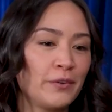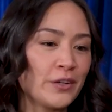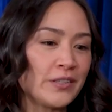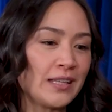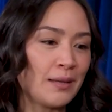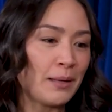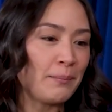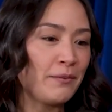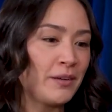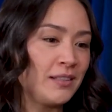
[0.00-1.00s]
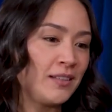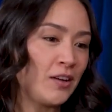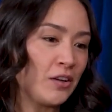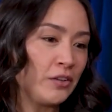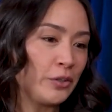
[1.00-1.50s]
first, it might be fun to
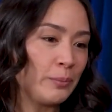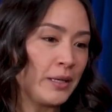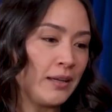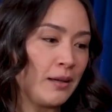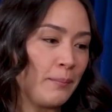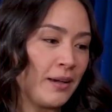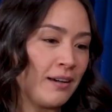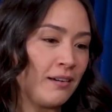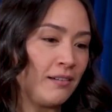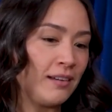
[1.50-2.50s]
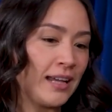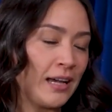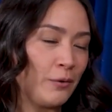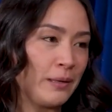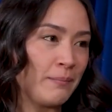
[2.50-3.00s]
talk a little bit about
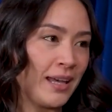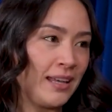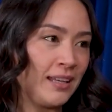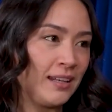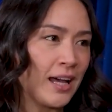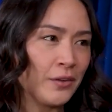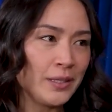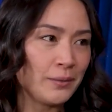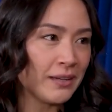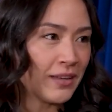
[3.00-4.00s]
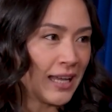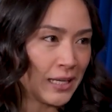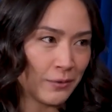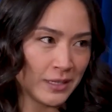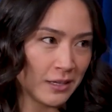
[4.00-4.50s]
how we met. I don't think we have
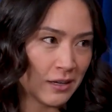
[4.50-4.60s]
anyone in